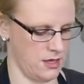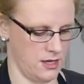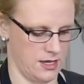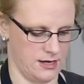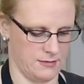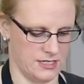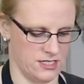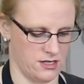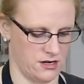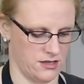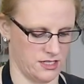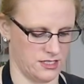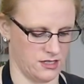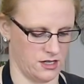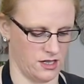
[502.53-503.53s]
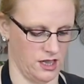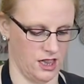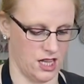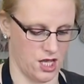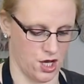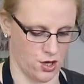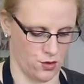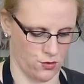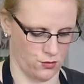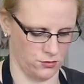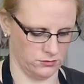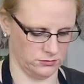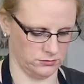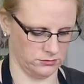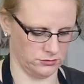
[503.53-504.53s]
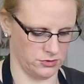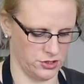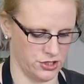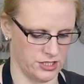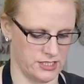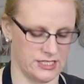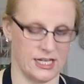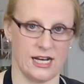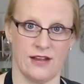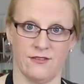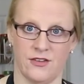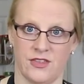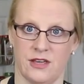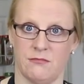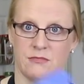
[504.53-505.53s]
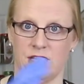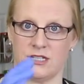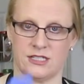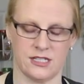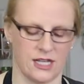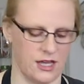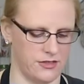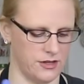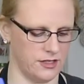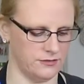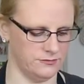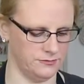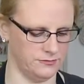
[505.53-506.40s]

I'm going to start this on low just to get everything mixed together.